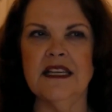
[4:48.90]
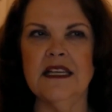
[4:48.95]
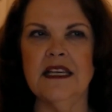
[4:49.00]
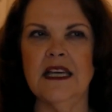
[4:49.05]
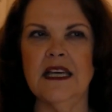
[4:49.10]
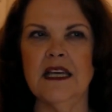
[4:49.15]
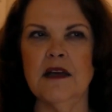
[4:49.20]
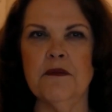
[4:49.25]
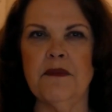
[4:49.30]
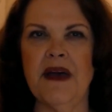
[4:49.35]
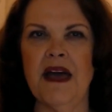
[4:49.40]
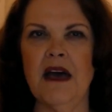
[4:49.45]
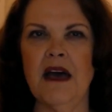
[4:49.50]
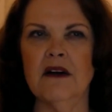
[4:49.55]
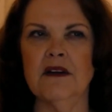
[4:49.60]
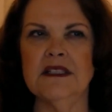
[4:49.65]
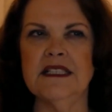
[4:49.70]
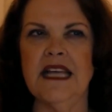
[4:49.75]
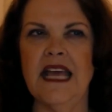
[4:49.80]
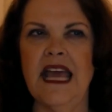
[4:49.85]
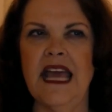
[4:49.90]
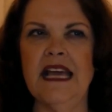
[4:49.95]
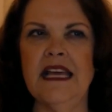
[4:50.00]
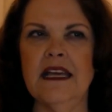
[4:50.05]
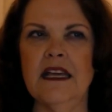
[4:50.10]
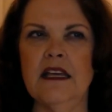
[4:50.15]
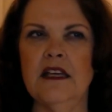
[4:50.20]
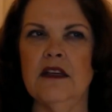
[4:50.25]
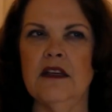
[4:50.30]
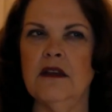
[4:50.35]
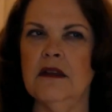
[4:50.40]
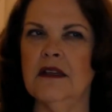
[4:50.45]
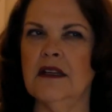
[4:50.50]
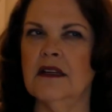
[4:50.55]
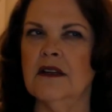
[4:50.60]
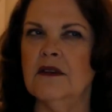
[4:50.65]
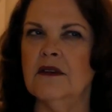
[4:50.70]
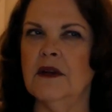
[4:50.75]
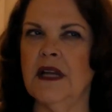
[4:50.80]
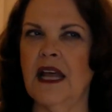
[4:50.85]
about taking, you
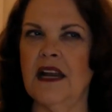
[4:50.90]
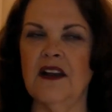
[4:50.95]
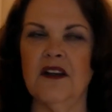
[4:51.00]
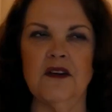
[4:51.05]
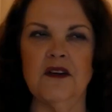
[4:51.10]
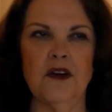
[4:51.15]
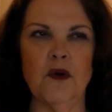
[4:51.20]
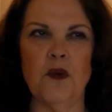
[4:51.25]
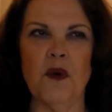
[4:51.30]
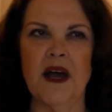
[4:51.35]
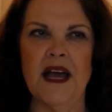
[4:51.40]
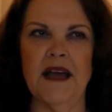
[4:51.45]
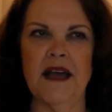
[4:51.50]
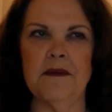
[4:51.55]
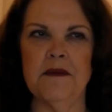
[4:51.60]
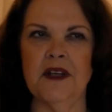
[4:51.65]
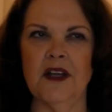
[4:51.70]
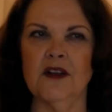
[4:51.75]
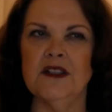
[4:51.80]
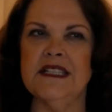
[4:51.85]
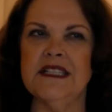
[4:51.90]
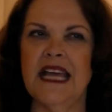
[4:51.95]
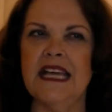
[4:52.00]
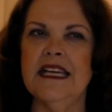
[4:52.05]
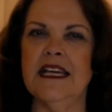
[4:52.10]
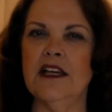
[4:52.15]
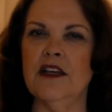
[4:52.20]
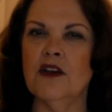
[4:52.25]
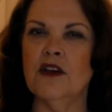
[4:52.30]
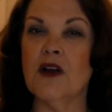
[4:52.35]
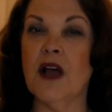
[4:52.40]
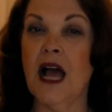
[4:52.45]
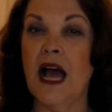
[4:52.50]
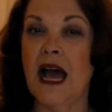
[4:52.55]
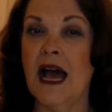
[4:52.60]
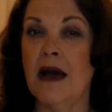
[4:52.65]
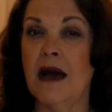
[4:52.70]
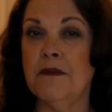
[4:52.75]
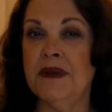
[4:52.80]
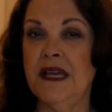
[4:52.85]
know, and I don't know why I'm, you know, taking your
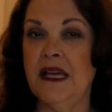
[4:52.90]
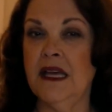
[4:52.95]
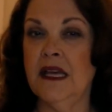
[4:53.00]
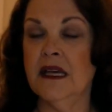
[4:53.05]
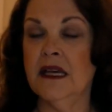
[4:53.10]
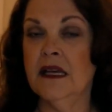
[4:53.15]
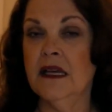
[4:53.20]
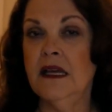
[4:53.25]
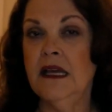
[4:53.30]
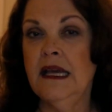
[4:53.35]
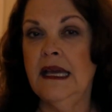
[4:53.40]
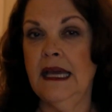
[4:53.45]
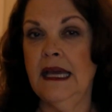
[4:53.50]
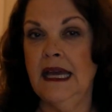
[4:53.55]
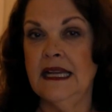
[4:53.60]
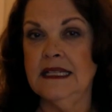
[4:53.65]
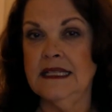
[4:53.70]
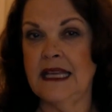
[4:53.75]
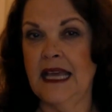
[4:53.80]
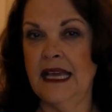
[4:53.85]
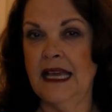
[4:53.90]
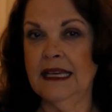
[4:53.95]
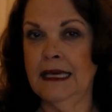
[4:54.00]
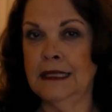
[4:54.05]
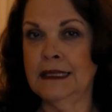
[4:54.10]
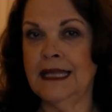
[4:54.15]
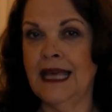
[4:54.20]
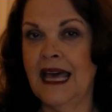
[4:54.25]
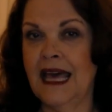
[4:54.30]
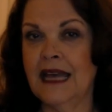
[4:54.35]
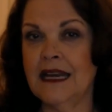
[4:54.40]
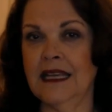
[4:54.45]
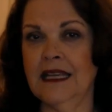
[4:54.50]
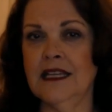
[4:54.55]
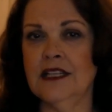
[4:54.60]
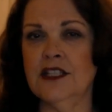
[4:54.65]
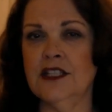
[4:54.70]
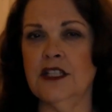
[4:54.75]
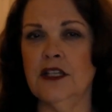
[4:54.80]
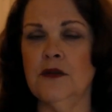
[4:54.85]
hobby and taking that
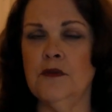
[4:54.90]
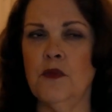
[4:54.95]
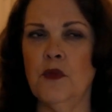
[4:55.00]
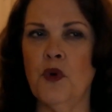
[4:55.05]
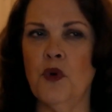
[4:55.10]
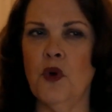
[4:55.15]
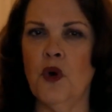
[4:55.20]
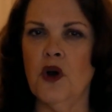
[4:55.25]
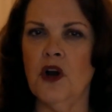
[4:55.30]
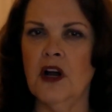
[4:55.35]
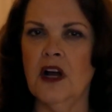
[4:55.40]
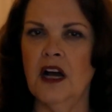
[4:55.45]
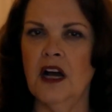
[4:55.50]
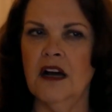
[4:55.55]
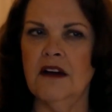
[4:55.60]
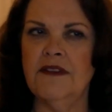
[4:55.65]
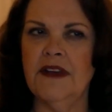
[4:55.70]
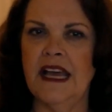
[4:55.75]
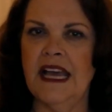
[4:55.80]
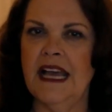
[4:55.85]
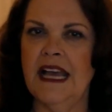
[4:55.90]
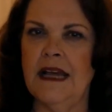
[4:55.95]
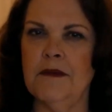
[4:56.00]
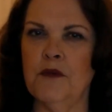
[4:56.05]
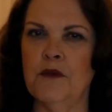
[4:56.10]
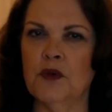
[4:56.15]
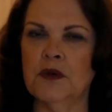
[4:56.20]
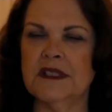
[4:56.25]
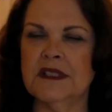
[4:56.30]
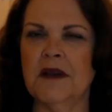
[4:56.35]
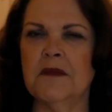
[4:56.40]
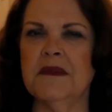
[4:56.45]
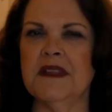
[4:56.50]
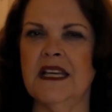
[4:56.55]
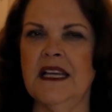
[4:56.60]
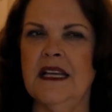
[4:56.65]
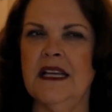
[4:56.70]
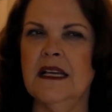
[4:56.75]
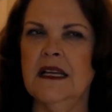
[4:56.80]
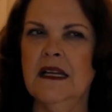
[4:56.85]
into more of a,
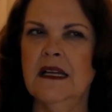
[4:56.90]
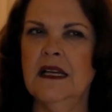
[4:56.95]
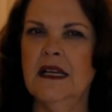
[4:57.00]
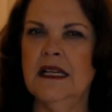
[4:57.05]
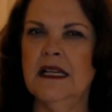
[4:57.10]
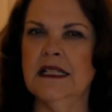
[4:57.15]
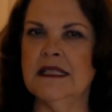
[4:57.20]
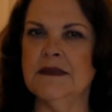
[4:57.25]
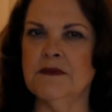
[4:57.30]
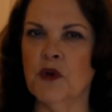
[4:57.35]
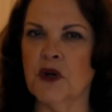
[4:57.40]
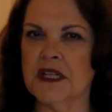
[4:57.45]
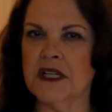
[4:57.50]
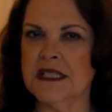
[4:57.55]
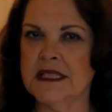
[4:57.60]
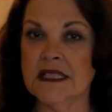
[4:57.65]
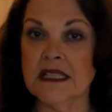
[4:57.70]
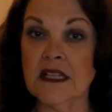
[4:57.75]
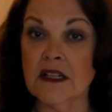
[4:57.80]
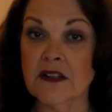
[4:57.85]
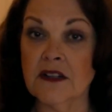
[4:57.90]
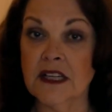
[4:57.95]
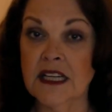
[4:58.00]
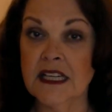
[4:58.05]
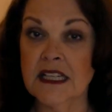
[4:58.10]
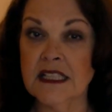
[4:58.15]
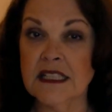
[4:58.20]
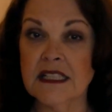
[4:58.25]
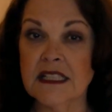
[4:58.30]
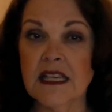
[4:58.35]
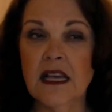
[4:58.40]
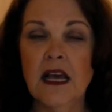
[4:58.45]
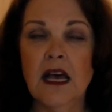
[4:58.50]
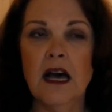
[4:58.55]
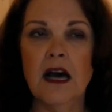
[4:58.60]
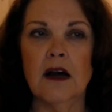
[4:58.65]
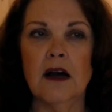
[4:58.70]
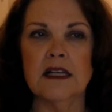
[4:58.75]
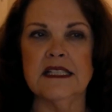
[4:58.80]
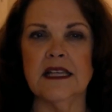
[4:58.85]
something more serious,
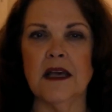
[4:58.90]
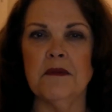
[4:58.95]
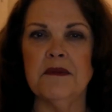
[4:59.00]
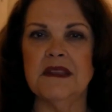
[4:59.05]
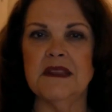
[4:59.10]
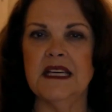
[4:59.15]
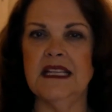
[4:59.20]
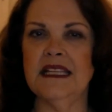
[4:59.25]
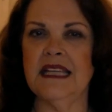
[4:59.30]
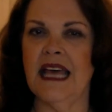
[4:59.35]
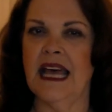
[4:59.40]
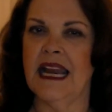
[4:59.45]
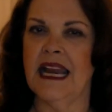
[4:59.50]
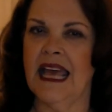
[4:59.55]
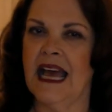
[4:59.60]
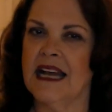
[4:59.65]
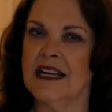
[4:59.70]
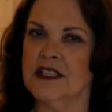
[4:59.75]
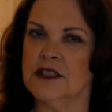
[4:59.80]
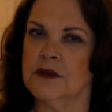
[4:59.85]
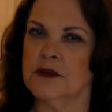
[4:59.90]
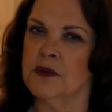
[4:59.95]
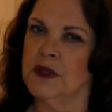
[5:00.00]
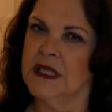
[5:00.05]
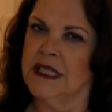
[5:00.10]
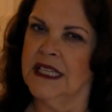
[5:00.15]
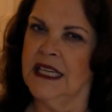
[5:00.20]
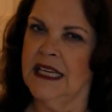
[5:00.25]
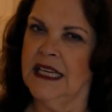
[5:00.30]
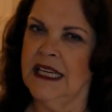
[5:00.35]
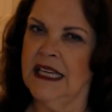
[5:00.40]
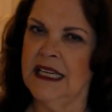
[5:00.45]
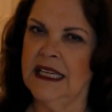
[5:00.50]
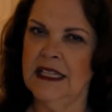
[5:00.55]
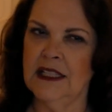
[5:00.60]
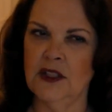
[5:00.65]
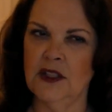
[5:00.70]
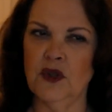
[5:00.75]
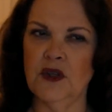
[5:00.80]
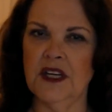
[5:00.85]
something that actually
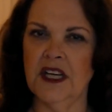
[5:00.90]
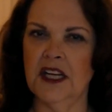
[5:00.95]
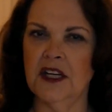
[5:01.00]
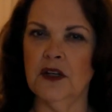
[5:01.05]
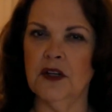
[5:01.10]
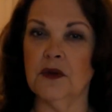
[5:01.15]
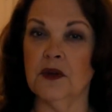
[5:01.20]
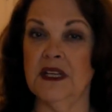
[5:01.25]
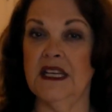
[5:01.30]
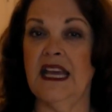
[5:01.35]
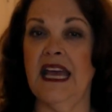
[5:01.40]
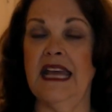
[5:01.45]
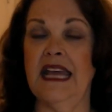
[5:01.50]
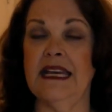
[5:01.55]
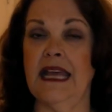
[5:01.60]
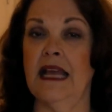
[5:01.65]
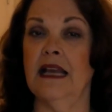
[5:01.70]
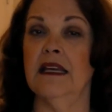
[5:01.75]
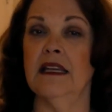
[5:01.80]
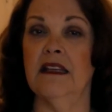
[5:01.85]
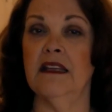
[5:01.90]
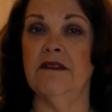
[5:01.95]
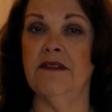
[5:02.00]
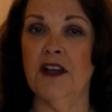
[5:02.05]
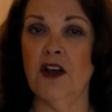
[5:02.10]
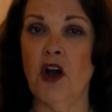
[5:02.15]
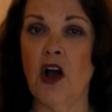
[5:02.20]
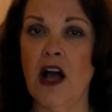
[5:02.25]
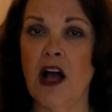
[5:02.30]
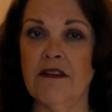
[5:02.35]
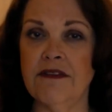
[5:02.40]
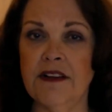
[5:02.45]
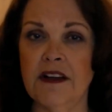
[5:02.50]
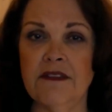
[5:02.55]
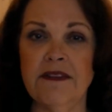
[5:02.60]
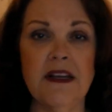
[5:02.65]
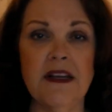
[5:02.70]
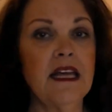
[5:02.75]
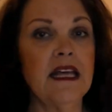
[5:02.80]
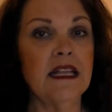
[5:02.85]
you can create a living off
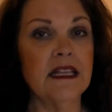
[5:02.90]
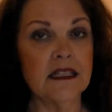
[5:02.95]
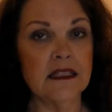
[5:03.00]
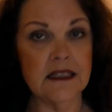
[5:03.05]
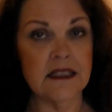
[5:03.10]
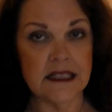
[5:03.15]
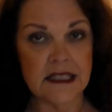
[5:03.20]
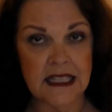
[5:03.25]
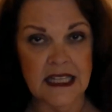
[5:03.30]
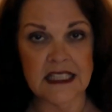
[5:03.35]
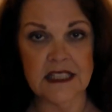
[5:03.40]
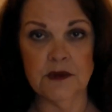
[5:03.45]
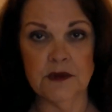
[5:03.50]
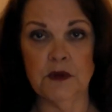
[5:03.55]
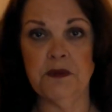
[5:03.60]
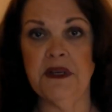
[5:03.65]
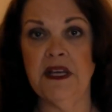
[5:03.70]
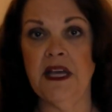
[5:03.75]
of, this would be a